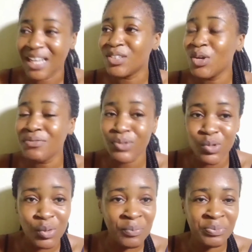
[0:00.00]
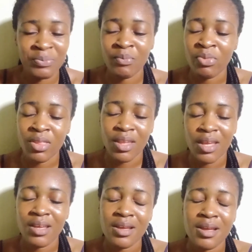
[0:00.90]
I don't even know.
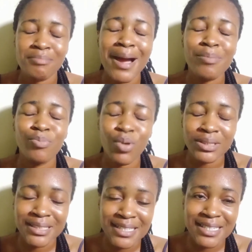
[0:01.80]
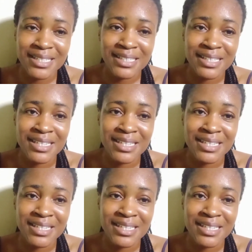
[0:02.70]
My body,